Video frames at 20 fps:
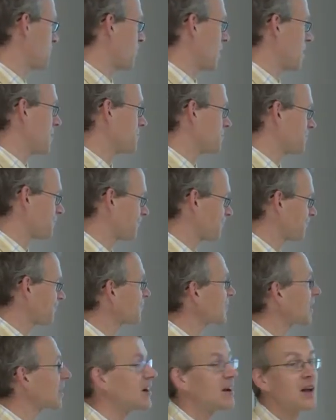
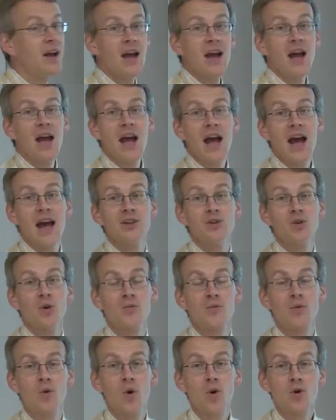way. And
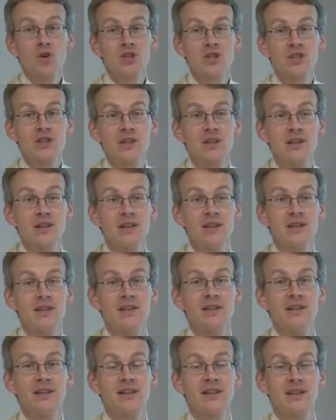of course,
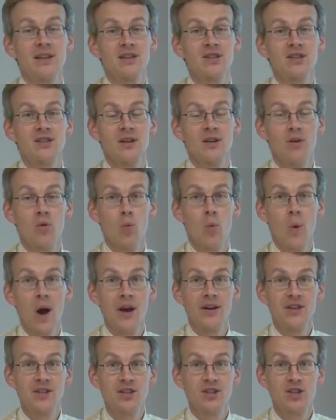let us
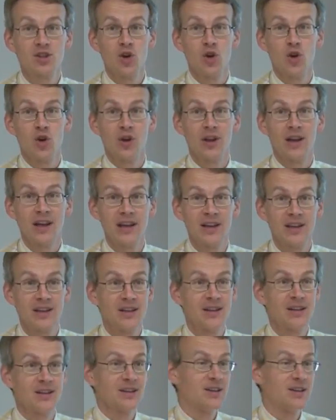once again